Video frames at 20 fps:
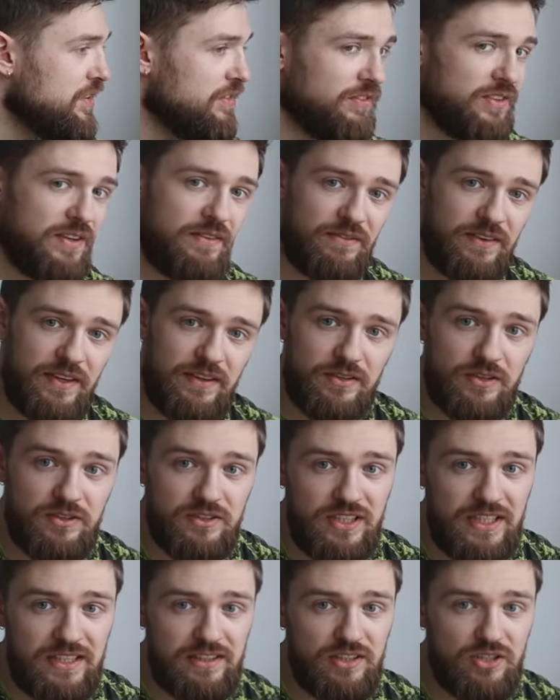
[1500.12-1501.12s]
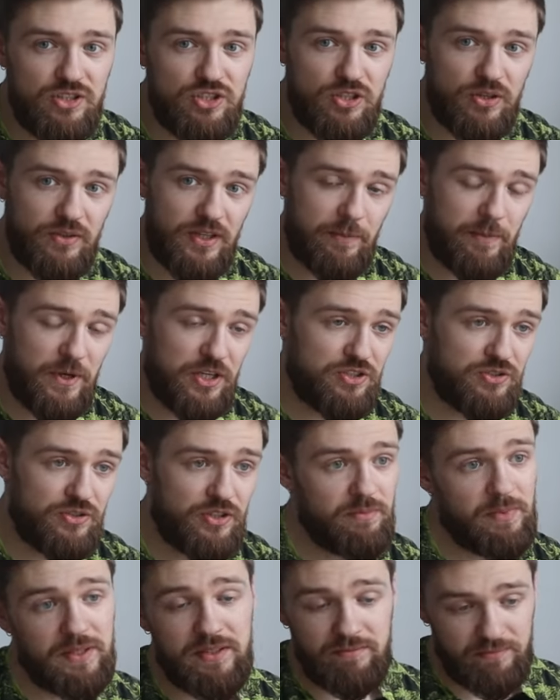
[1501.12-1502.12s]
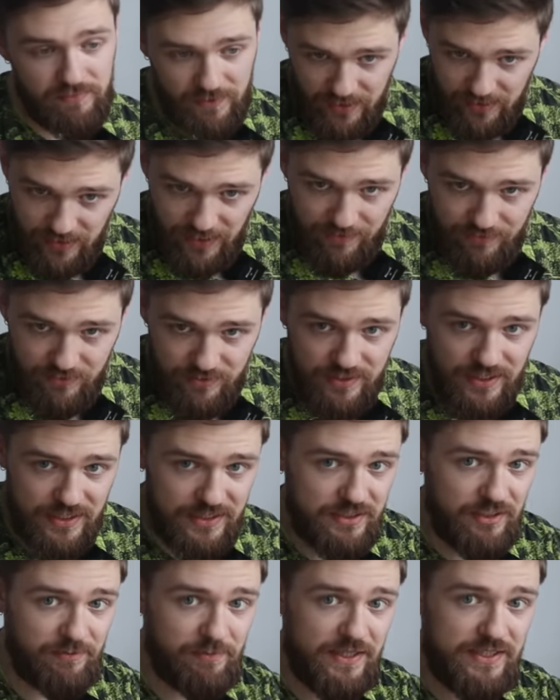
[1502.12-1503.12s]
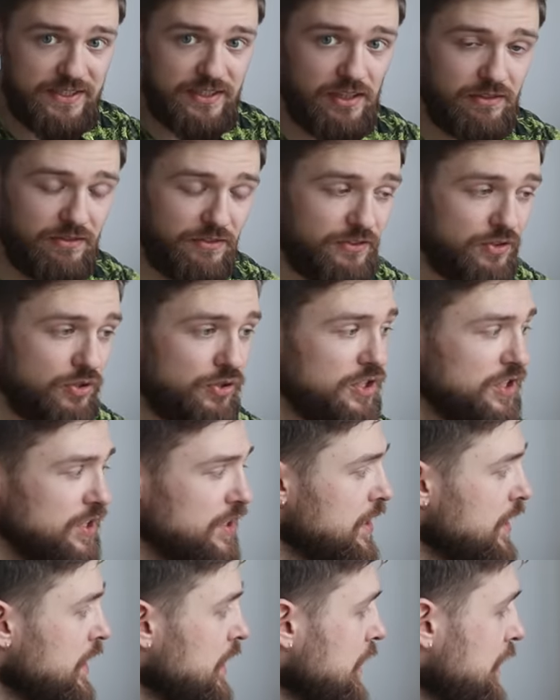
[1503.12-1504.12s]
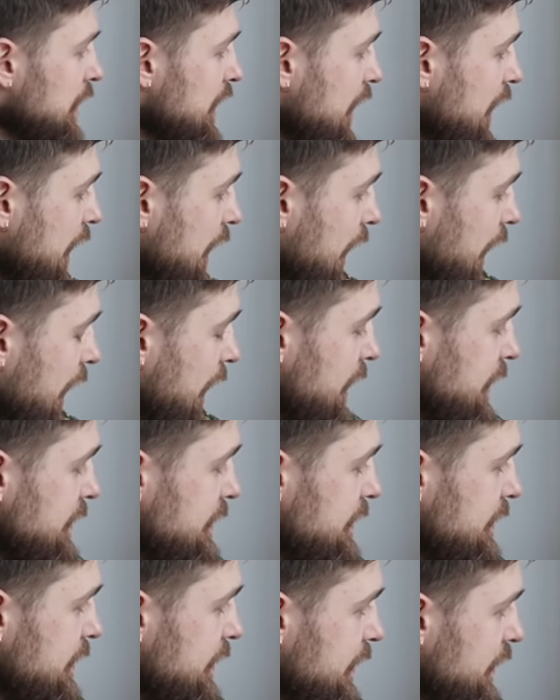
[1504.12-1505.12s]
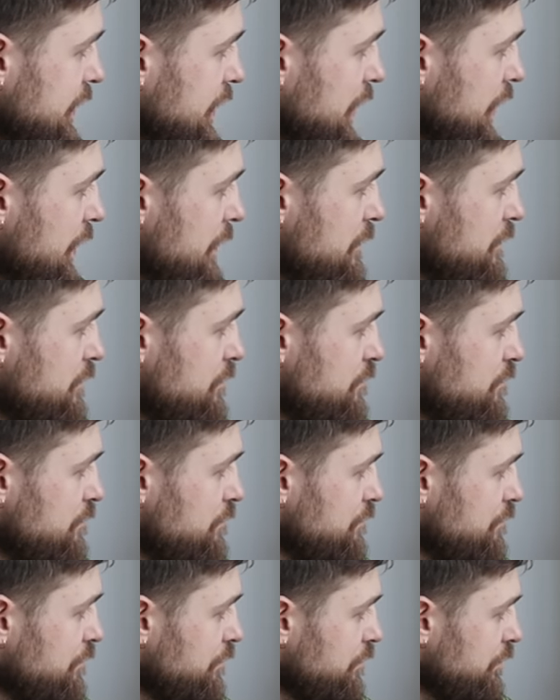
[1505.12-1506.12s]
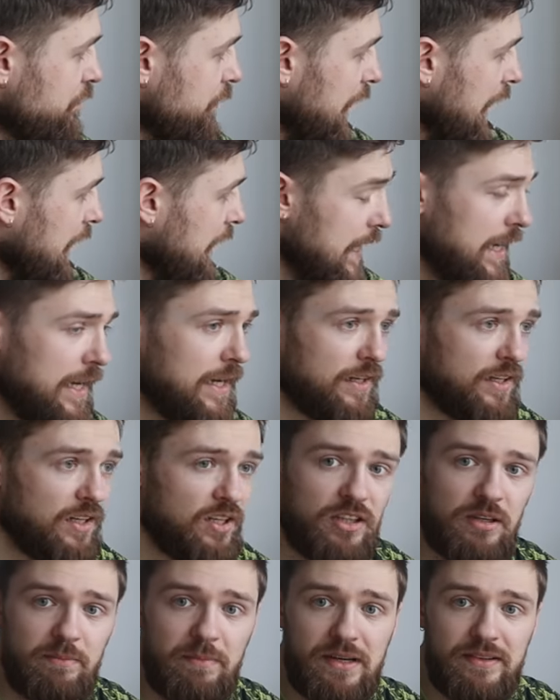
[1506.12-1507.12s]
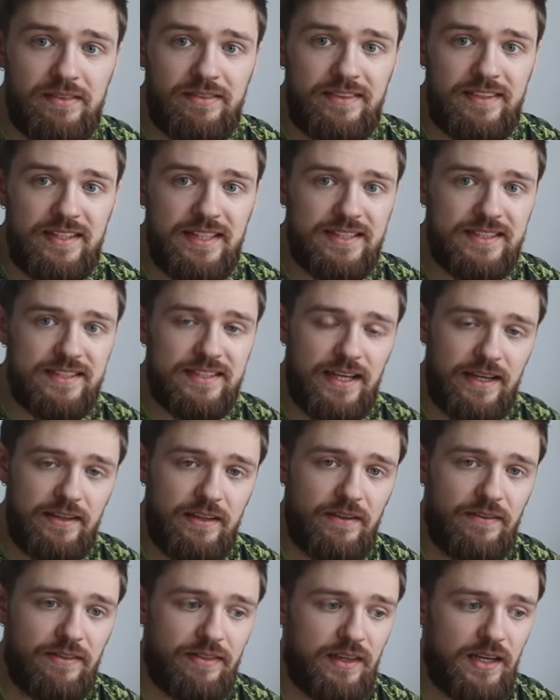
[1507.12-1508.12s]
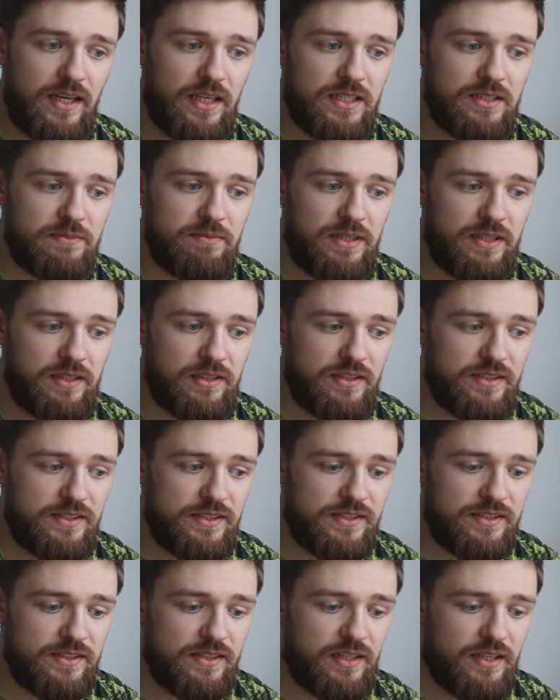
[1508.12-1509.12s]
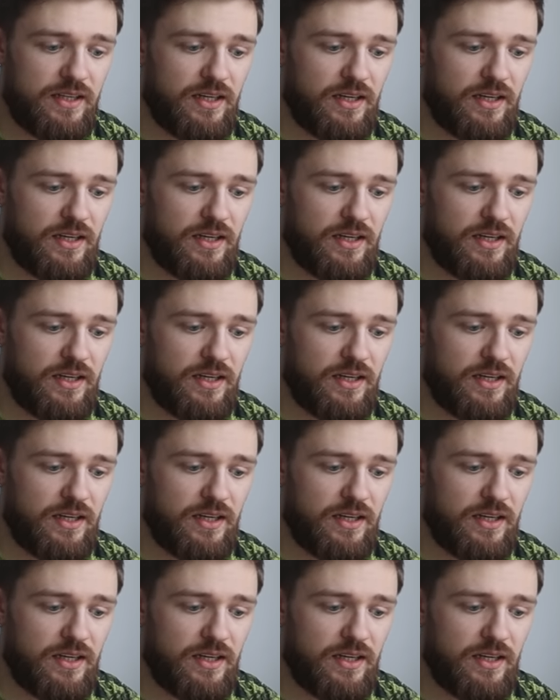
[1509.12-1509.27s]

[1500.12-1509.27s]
the V13 didn't show that much torque, but I'll have to test it myself, of course. And yeah, care about this side of things, because